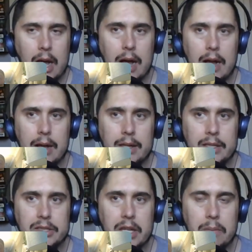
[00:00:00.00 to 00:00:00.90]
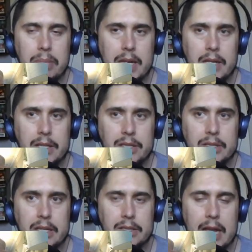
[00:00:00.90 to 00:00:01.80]
is going to be
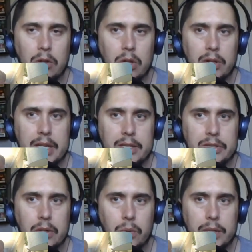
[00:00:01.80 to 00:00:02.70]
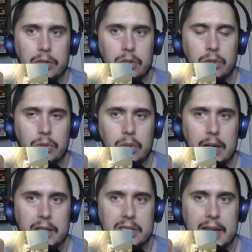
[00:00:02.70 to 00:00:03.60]
is how long he's going
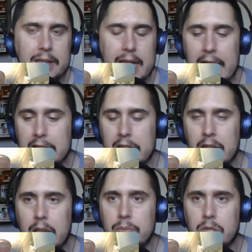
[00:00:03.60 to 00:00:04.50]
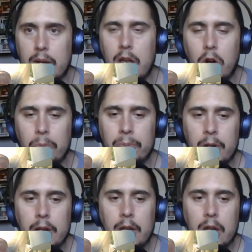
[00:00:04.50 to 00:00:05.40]
to stay in the acting game. So I hope
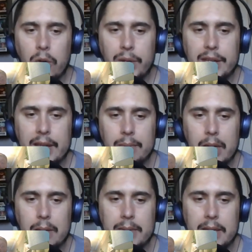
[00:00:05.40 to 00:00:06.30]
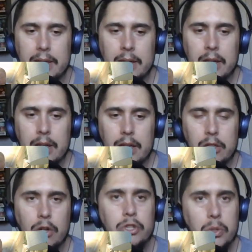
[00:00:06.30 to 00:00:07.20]
we get maybe
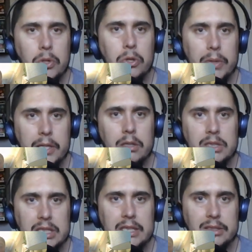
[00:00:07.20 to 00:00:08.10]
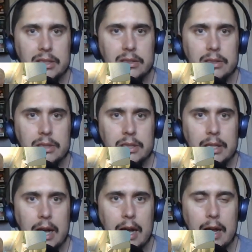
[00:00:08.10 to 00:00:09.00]
2 or 3 good seasons
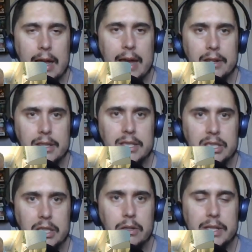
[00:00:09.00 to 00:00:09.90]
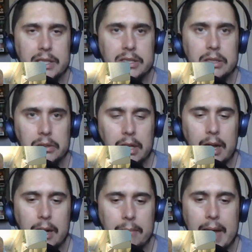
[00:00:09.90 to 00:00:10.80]
out of this series
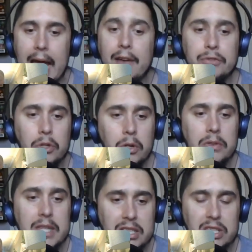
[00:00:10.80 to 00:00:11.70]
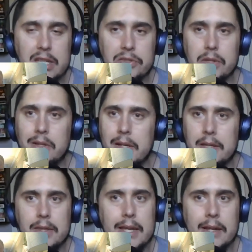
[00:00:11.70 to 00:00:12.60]
after this season, and
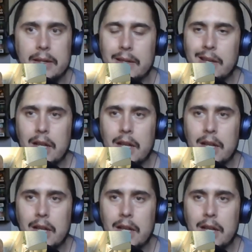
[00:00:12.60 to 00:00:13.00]
I think